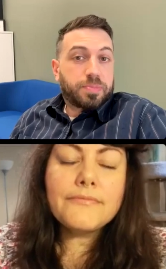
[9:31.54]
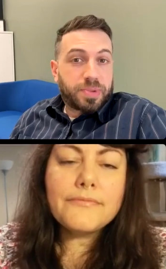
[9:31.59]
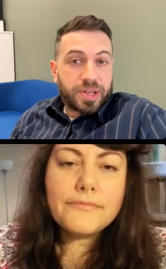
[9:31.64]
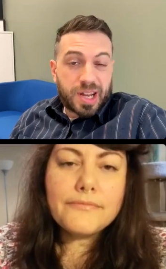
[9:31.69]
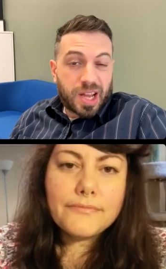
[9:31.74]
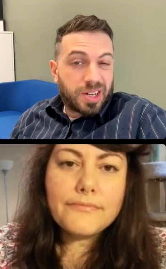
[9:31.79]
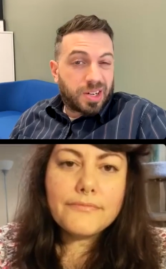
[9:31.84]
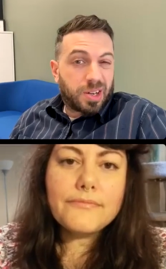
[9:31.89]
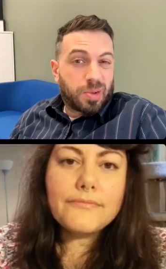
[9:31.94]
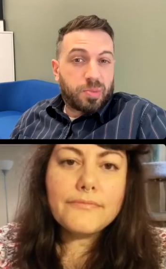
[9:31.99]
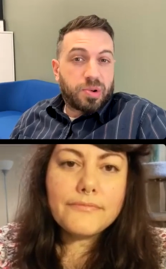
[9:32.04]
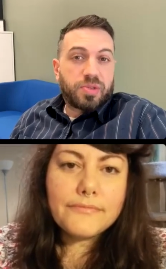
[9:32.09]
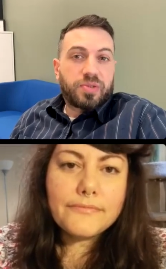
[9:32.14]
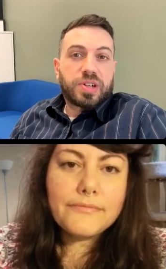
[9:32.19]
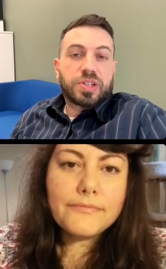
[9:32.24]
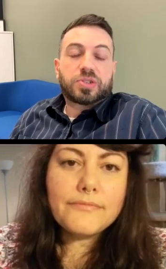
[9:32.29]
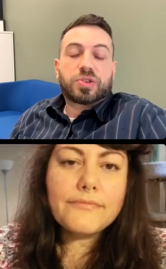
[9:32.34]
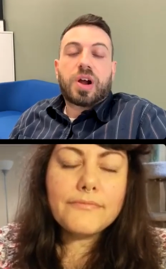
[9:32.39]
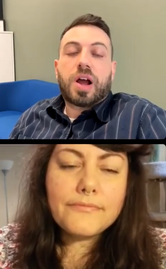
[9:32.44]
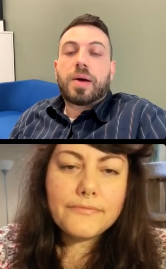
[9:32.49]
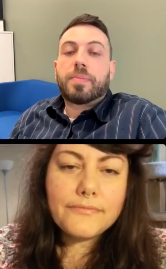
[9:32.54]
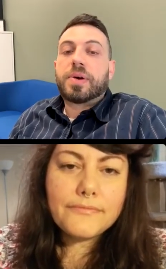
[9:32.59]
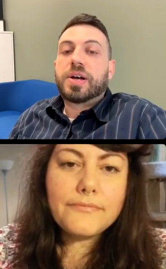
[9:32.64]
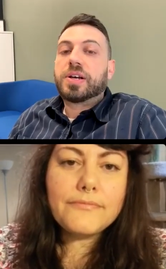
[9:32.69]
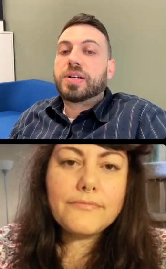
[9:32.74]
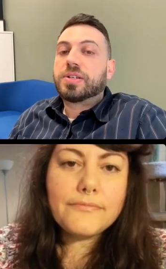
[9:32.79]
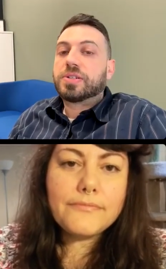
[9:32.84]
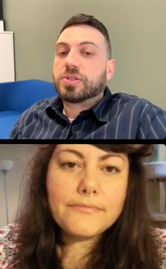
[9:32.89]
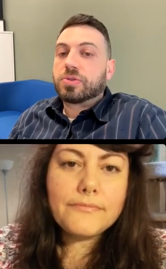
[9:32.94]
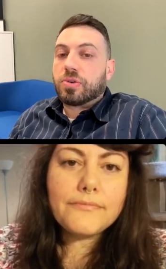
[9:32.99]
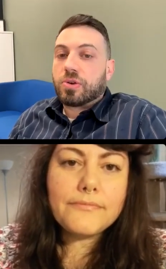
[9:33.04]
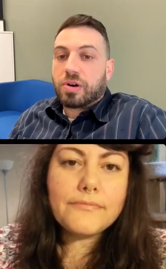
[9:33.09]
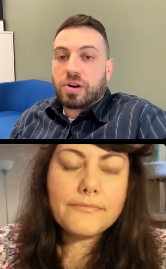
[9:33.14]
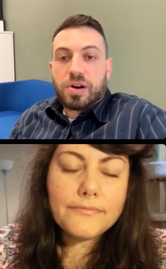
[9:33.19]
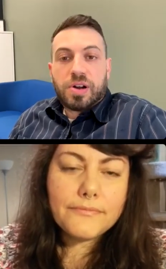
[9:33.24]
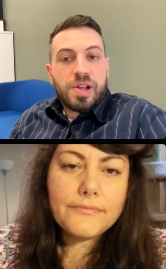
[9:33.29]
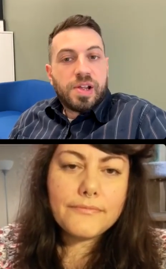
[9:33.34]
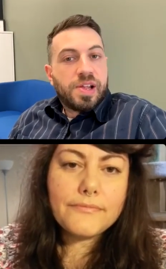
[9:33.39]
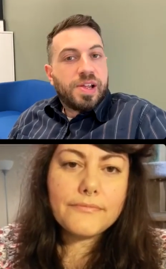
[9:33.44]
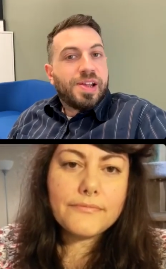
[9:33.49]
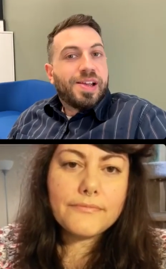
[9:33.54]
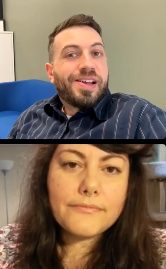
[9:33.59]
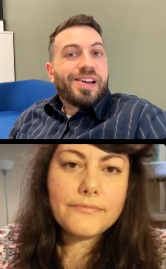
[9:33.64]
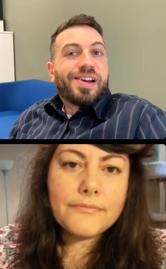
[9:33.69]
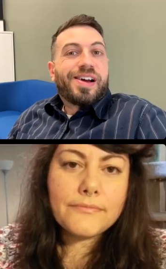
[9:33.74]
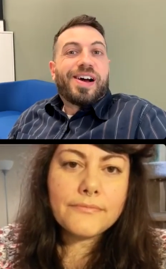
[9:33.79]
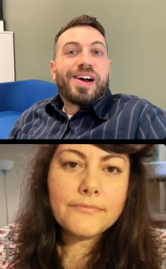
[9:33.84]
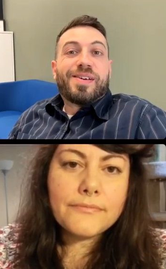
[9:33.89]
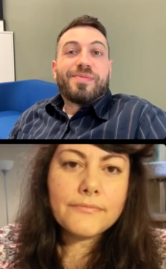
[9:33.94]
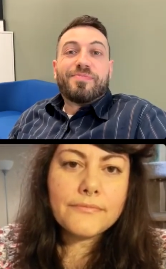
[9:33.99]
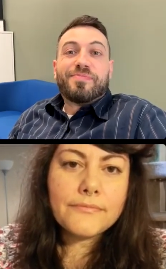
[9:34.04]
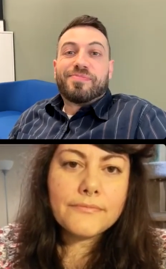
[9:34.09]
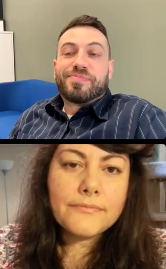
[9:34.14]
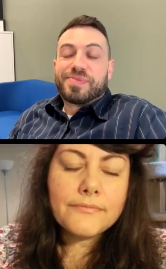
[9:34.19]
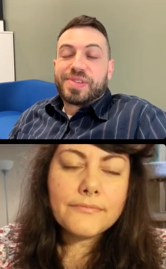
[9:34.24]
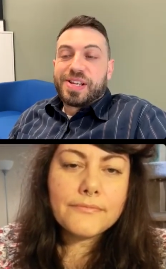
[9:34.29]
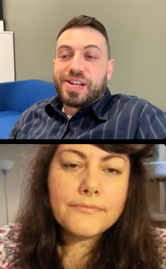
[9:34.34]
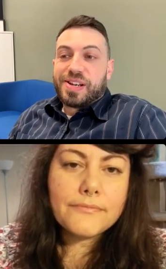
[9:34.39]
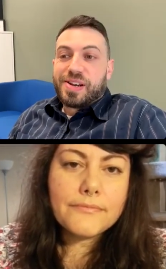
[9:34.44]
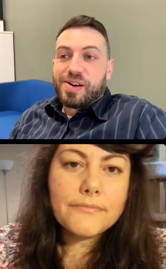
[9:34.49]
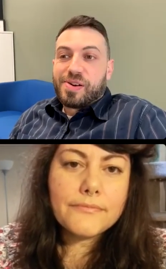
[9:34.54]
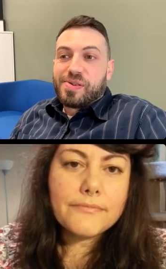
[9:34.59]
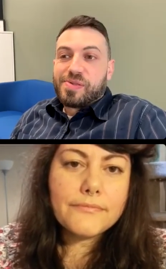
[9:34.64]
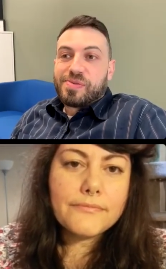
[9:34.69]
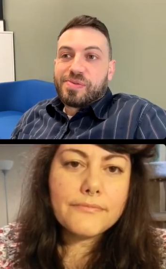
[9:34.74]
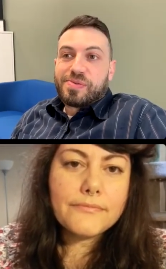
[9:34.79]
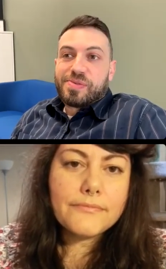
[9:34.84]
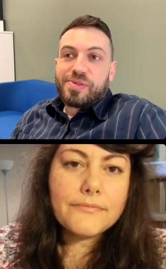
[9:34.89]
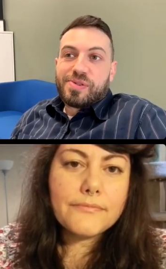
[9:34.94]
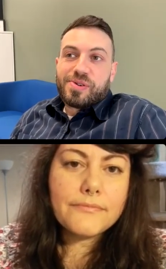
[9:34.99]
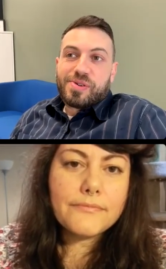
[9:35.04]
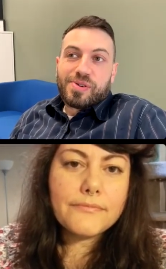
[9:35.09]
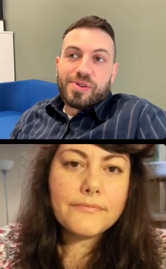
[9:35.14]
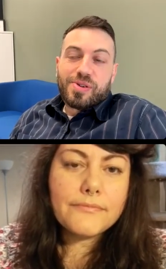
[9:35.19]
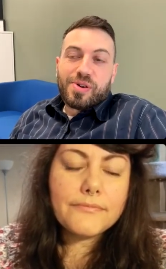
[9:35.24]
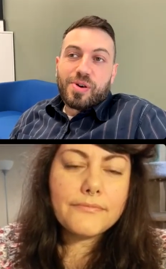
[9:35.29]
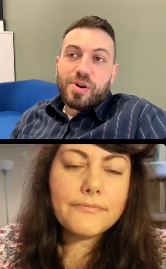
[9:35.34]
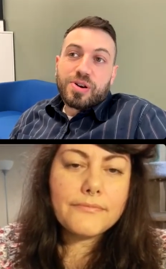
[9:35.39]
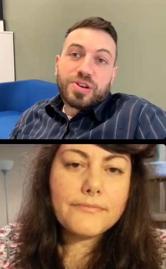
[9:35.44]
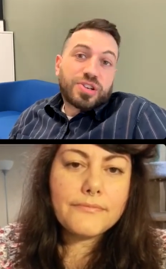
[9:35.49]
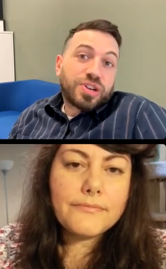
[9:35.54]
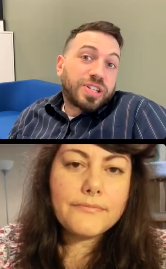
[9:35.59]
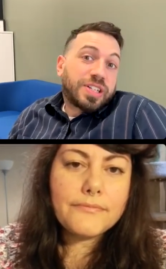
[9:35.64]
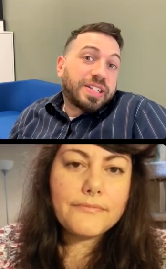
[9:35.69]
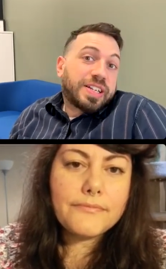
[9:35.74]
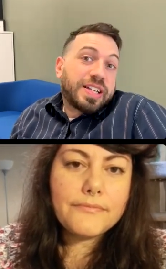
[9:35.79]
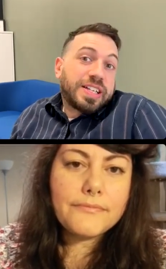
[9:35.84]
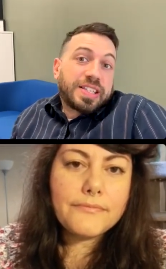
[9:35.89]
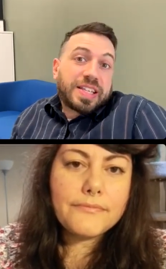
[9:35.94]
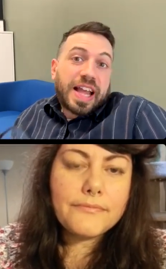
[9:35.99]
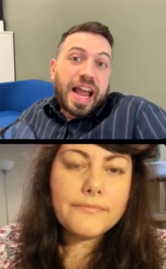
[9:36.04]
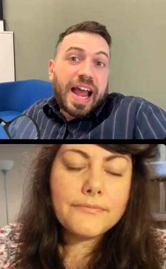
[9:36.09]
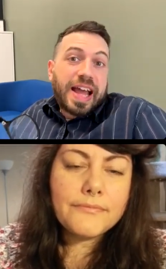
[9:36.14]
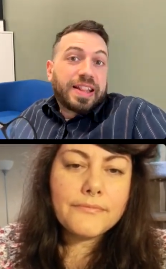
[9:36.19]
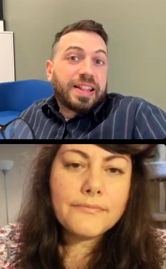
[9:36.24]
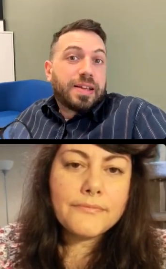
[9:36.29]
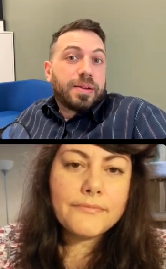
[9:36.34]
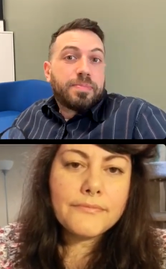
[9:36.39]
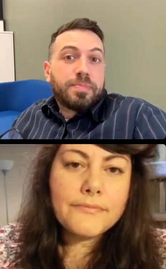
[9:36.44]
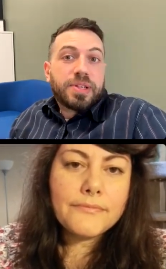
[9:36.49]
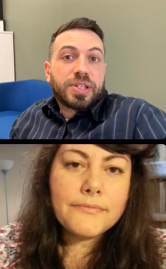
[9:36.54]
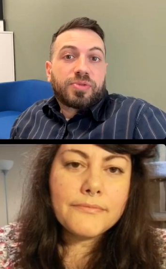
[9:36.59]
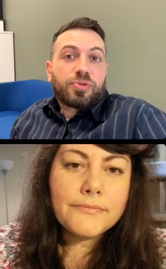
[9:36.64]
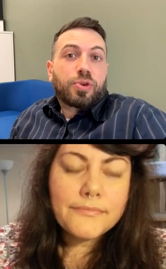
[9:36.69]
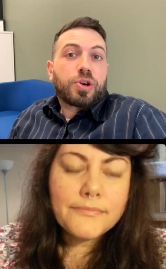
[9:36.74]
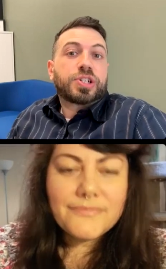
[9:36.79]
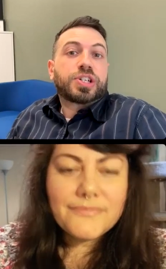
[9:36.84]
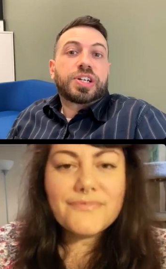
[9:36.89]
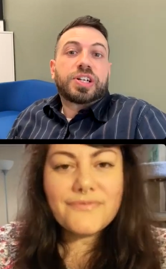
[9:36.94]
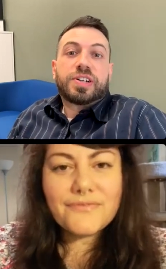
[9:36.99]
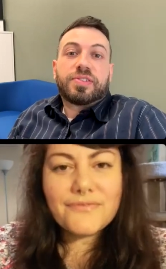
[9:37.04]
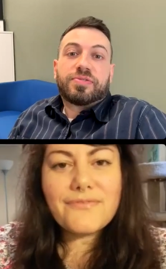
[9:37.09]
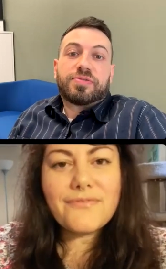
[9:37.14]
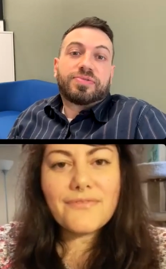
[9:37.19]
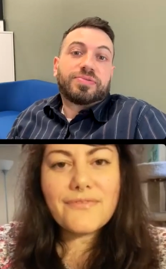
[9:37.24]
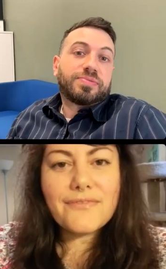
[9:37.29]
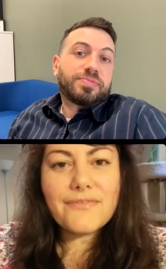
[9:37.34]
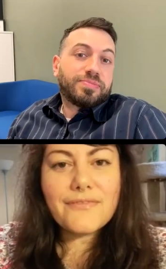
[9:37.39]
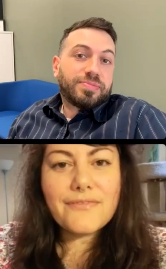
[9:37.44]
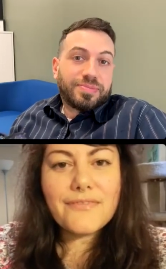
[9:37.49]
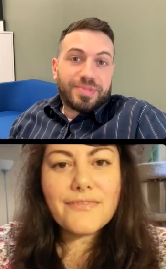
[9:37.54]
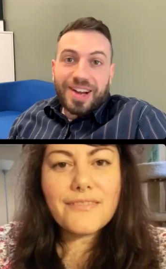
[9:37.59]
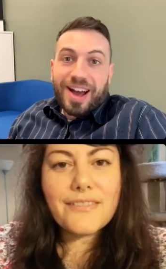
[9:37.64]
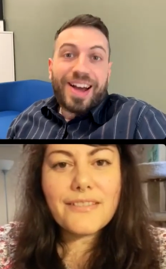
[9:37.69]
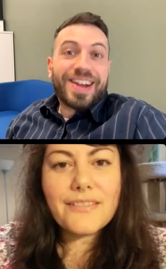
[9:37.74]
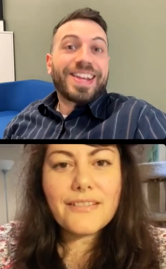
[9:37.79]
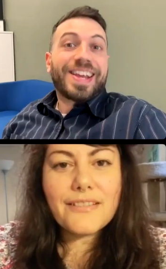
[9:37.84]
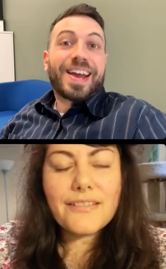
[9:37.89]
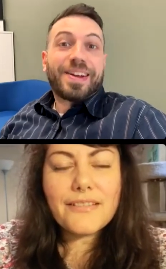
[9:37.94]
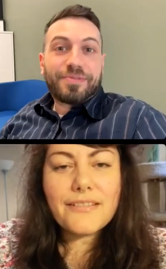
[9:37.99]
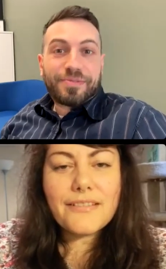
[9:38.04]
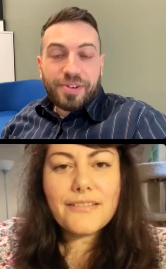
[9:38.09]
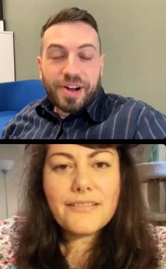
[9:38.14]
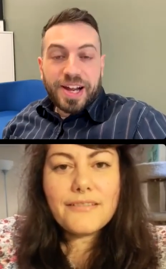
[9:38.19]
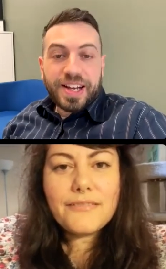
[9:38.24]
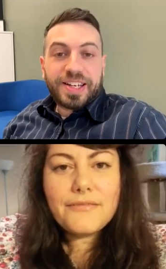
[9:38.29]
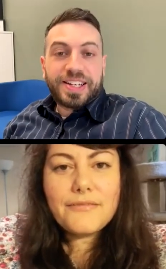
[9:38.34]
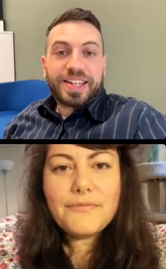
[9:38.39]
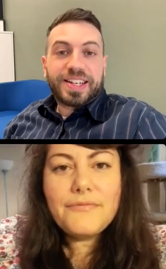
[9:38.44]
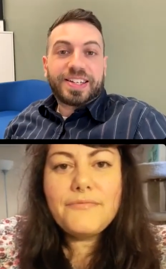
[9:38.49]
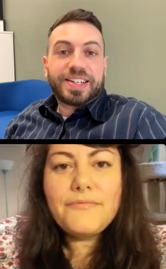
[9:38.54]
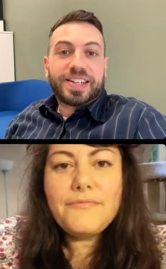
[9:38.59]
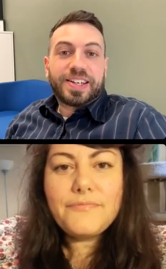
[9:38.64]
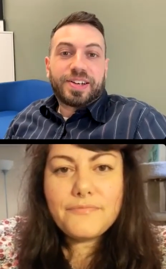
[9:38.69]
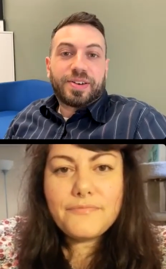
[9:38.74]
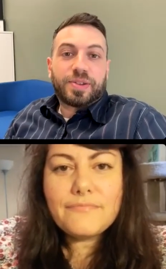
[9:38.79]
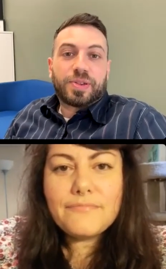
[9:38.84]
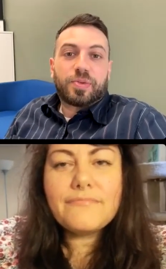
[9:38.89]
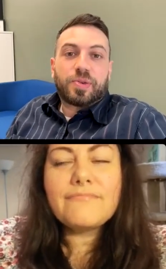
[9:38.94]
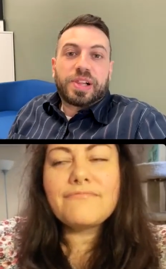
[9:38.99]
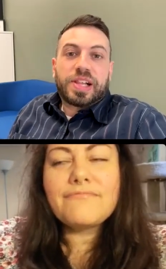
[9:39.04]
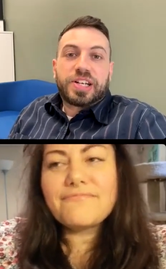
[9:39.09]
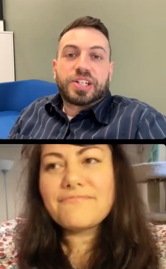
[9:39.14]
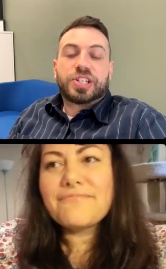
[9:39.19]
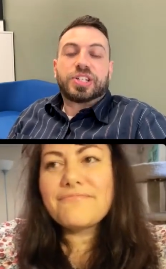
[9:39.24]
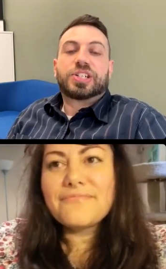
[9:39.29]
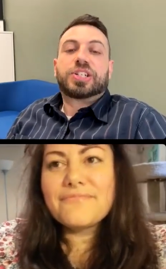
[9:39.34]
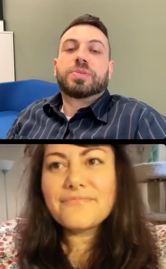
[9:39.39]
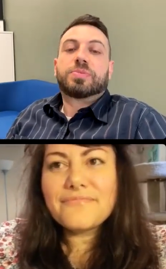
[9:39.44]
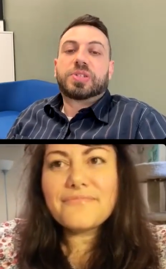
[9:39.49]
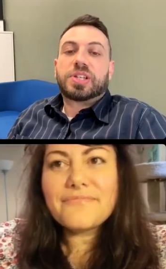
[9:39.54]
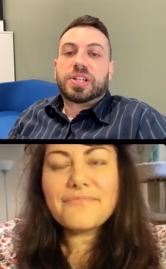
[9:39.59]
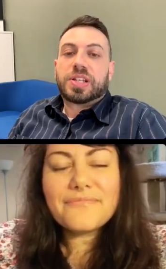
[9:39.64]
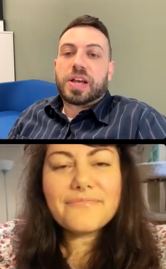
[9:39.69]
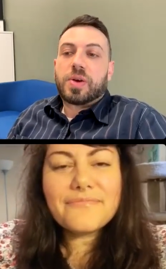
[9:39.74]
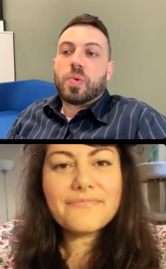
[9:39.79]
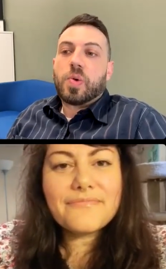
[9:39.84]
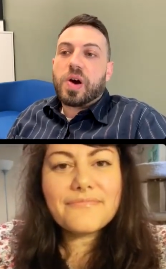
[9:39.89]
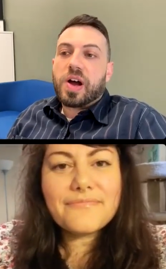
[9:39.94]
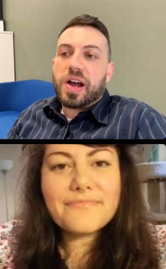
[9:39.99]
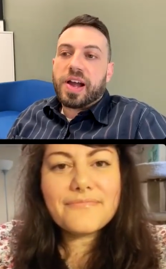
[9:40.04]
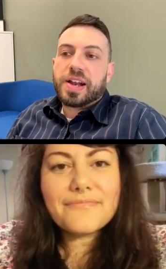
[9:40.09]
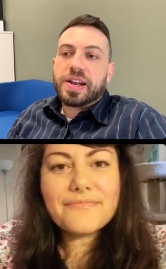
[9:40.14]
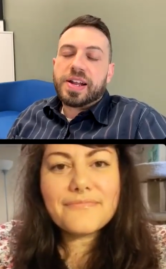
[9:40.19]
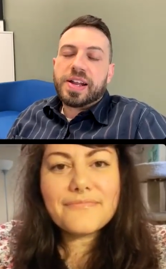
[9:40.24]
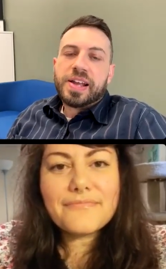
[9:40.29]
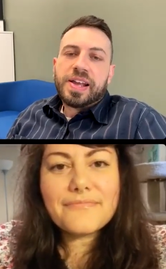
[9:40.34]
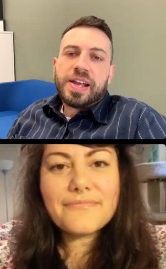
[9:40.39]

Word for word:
Speaker 1: potentially previous traumas or um, you know or, or, just has had the misfortune of not yet finding you know the relationships that they want